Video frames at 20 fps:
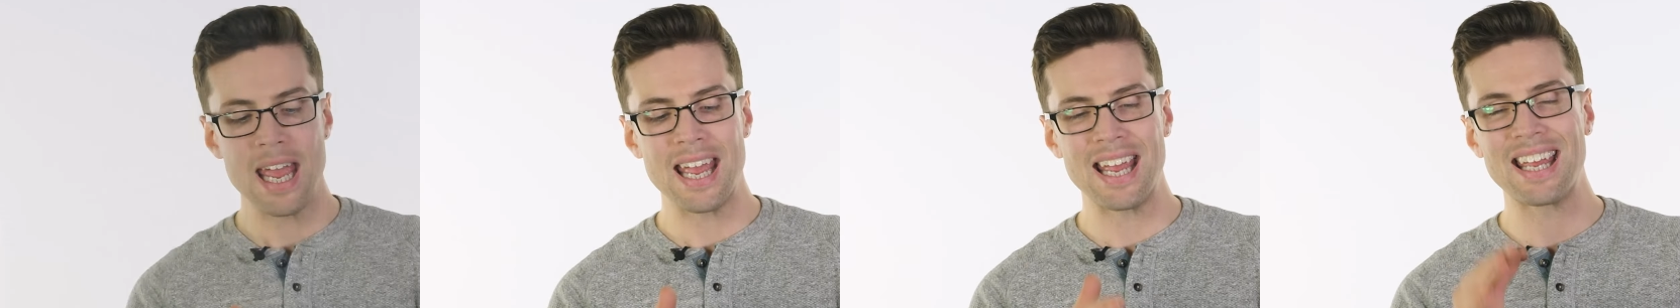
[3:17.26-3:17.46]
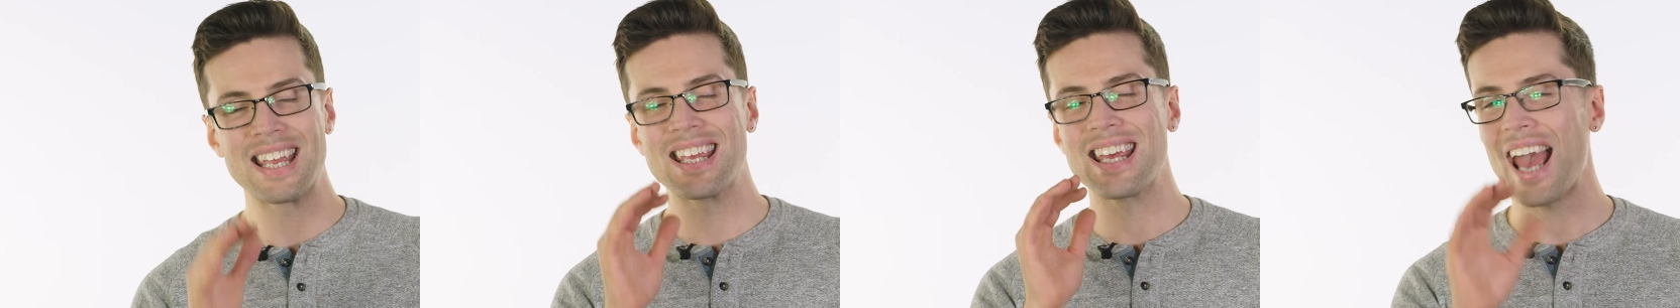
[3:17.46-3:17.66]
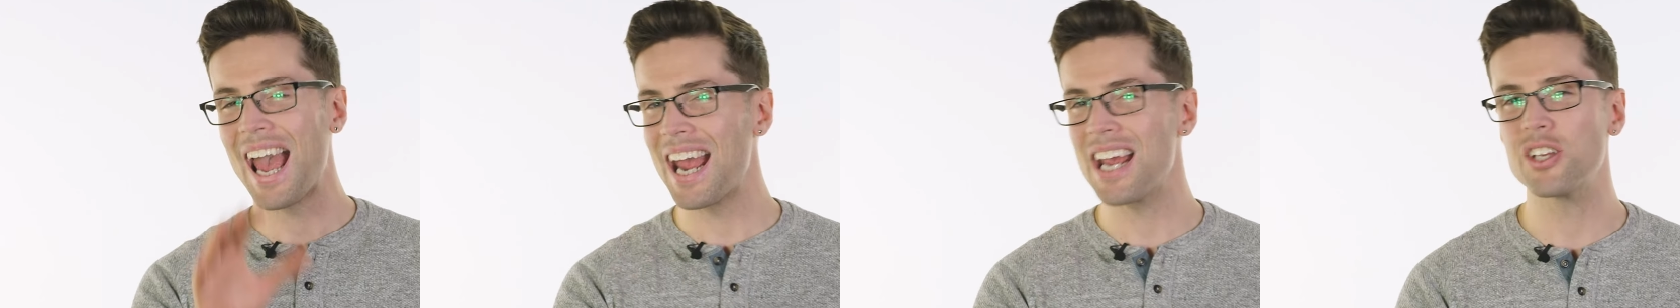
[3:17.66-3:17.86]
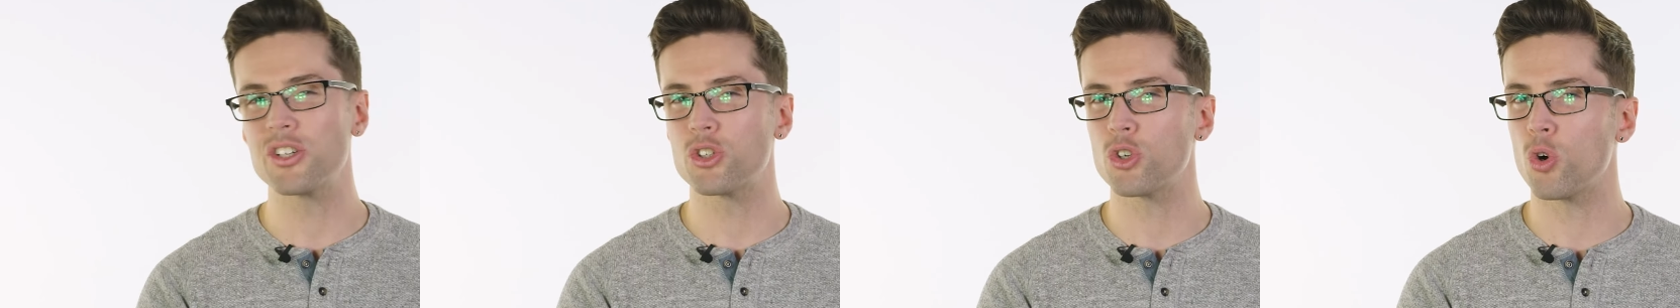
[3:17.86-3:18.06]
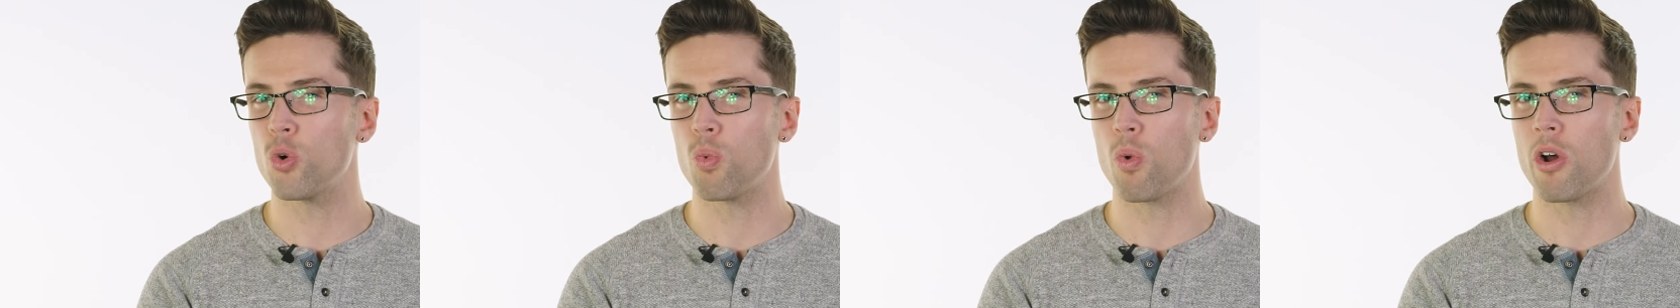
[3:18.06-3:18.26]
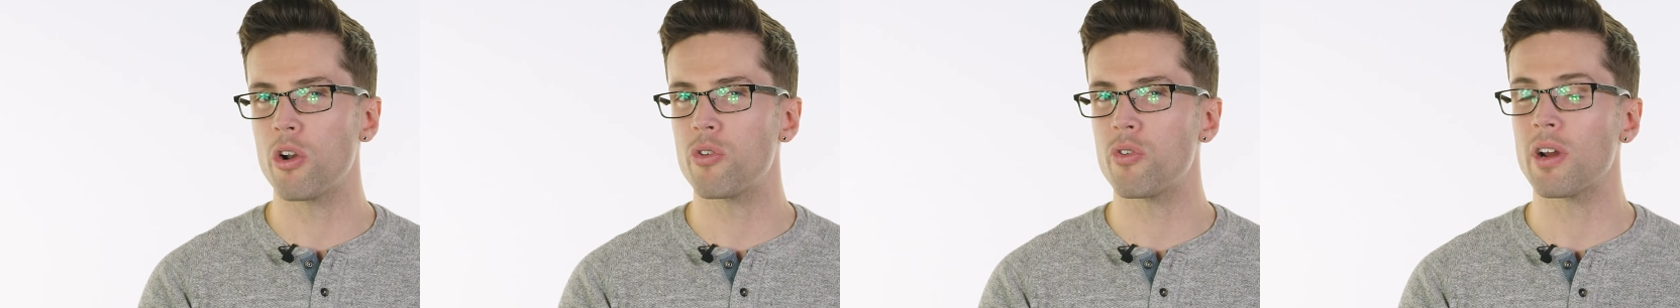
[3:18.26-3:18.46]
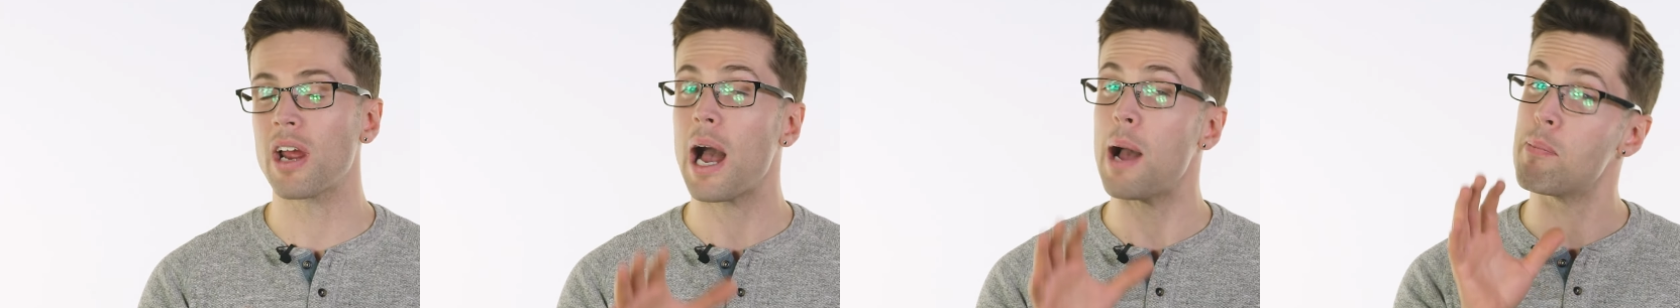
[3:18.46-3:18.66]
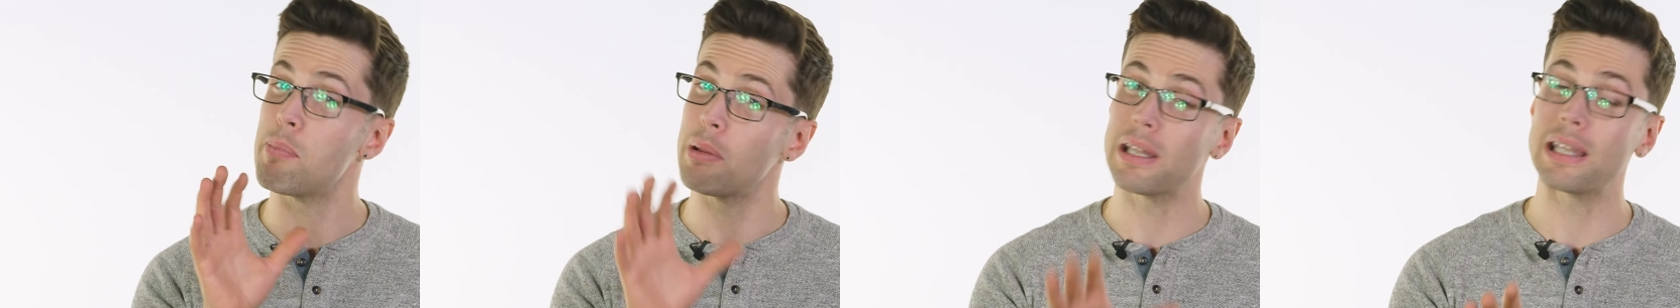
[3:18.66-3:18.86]
In case you're wondering,
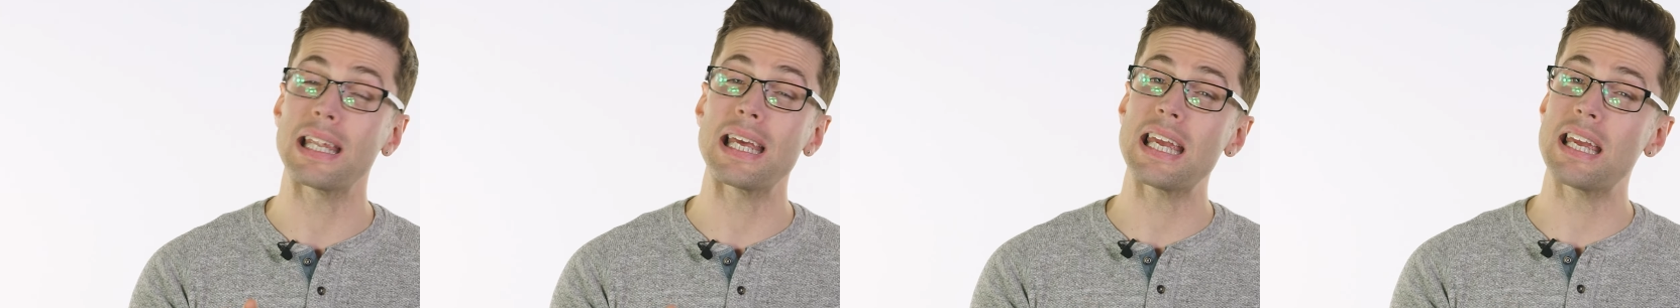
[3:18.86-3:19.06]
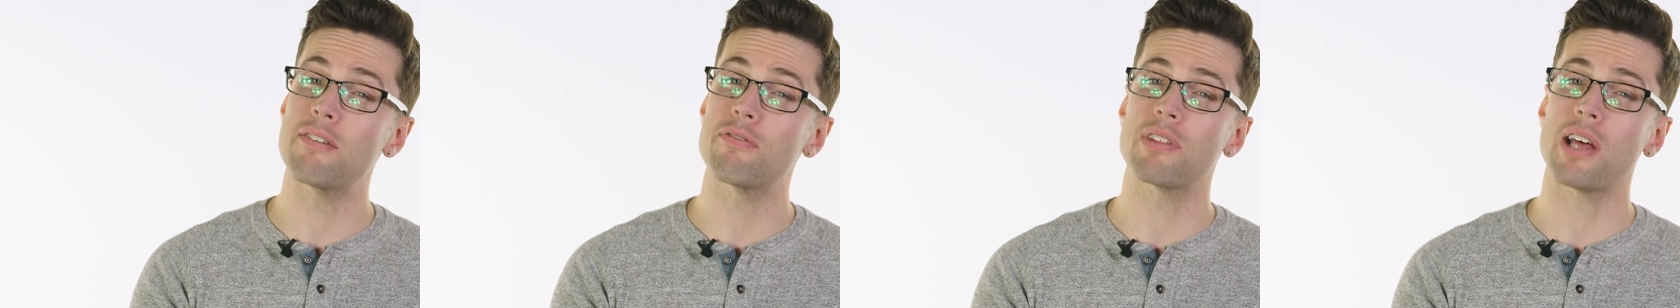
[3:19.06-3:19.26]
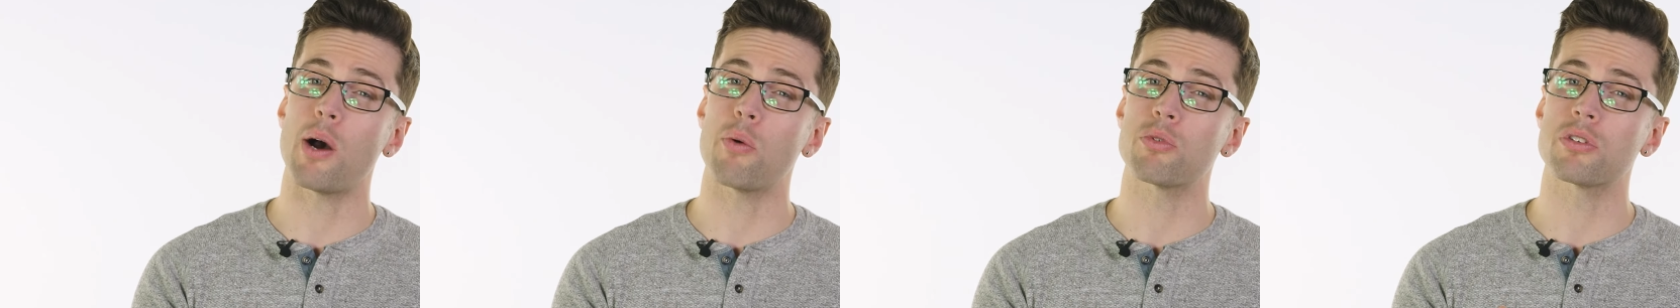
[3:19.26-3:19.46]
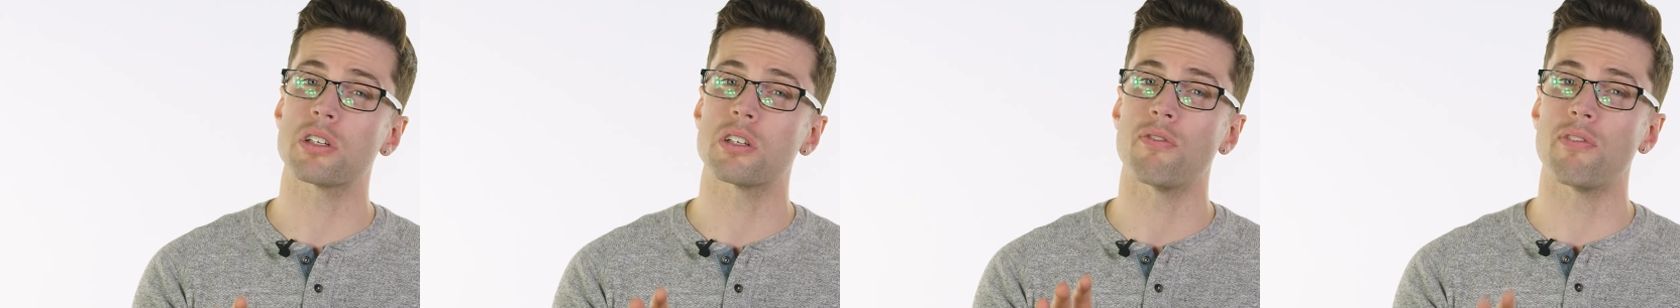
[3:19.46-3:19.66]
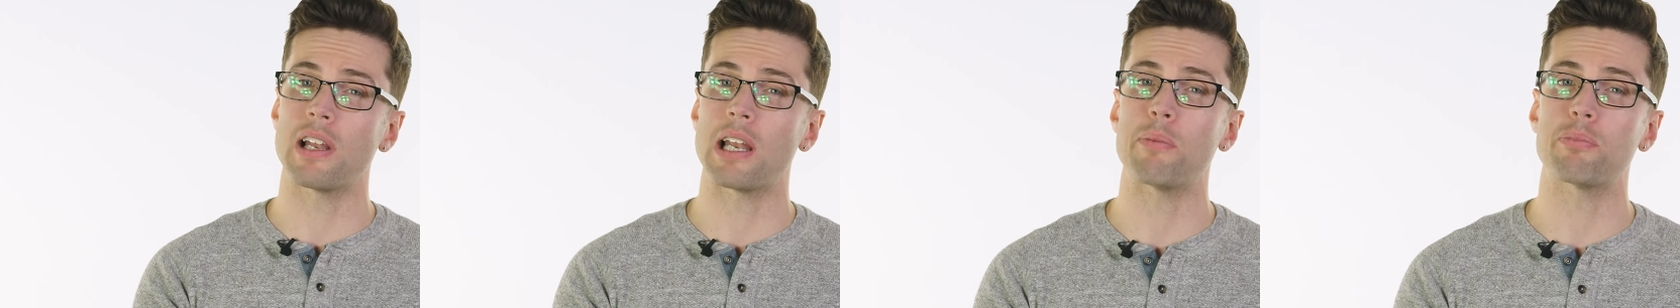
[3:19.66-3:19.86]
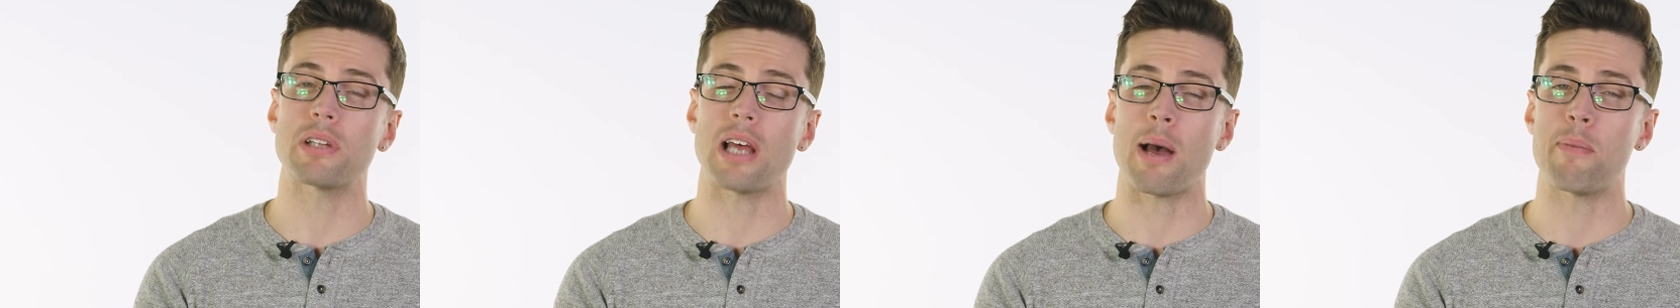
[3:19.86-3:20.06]
I believe that was developed